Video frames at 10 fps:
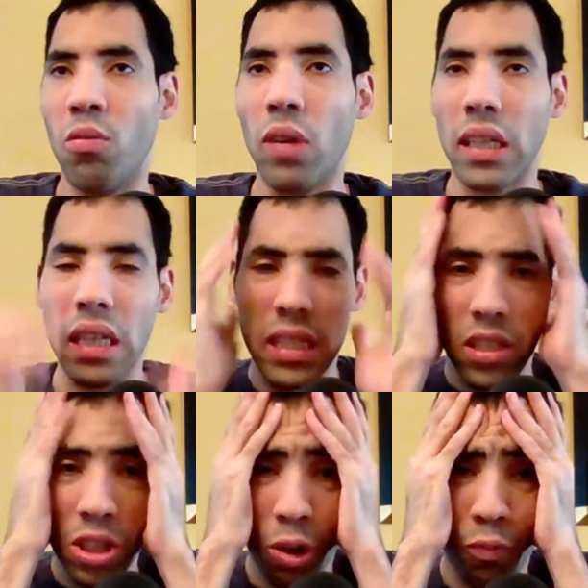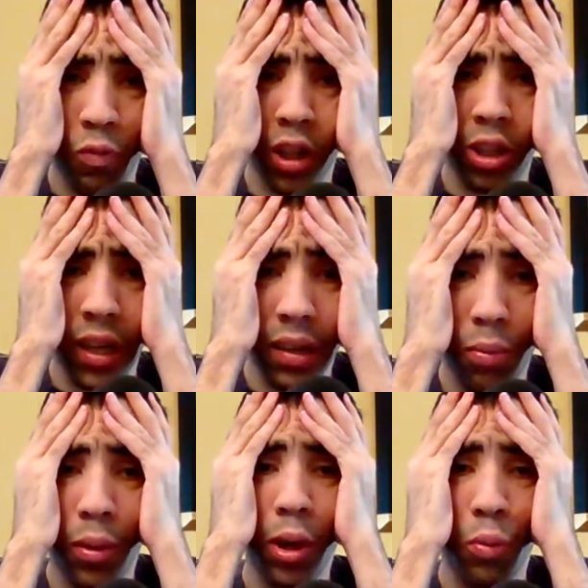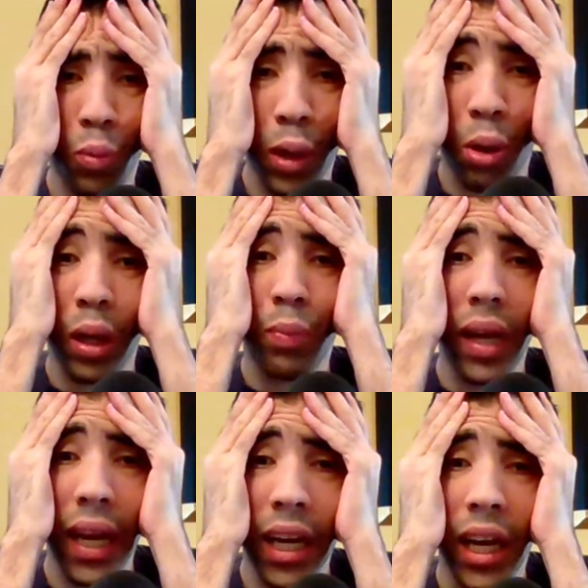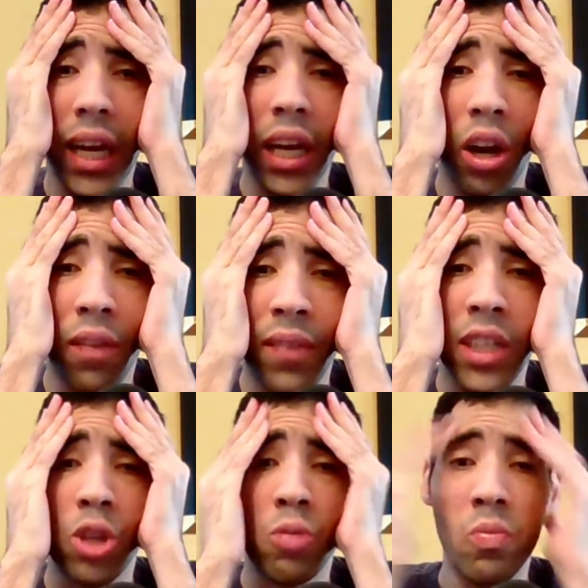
Like, that's so frustrating. We don't, we don't get to play any, any uh, Avenger.